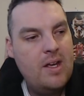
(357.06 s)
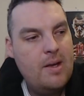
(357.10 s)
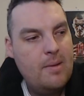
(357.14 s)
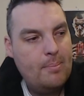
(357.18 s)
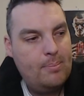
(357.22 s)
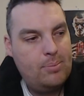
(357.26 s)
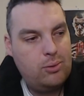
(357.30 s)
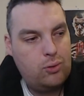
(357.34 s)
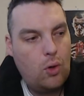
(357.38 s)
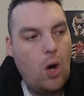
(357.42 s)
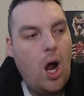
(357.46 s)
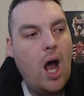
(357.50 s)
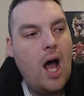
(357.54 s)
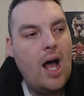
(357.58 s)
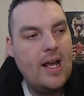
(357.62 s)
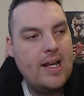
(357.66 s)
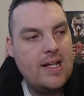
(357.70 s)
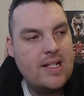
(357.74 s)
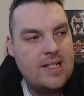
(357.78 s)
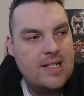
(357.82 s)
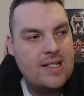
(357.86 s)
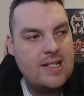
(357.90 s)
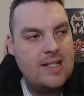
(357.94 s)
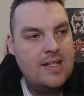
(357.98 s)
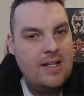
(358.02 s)

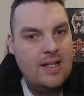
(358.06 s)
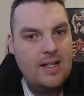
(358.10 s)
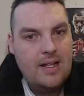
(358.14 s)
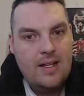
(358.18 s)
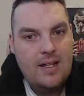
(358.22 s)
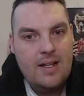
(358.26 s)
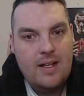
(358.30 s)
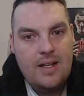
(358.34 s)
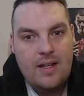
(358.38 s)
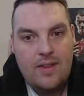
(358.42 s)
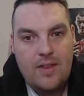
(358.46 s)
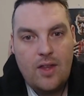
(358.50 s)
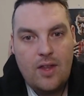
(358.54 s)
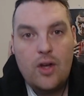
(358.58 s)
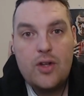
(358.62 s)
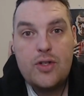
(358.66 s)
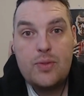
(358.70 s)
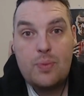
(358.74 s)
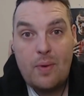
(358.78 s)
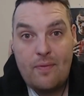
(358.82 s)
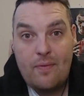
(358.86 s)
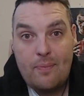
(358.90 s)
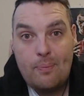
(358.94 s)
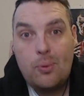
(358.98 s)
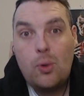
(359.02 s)
Pride, those
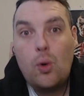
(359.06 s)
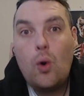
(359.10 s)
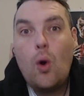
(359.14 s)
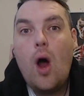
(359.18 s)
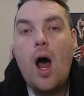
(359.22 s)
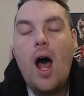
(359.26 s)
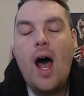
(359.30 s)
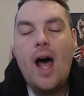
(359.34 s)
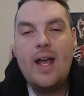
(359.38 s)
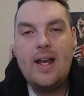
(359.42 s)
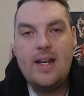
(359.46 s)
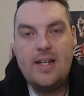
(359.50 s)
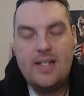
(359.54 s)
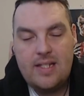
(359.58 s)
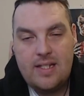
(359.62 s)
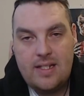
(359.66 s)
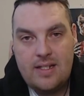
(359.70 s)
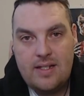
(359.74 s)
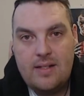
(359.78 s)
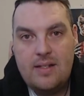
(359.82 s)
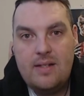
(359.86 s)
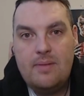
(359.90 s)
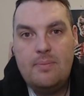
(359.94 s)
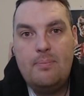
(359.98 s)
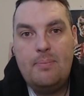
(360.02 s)
with pride
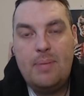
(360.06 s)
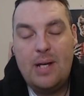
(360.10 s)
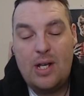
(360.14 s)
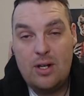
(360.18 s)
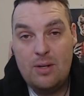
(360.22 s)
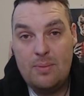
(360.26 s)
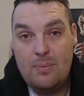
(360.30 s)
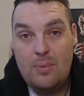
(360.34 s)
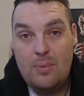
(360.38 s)
become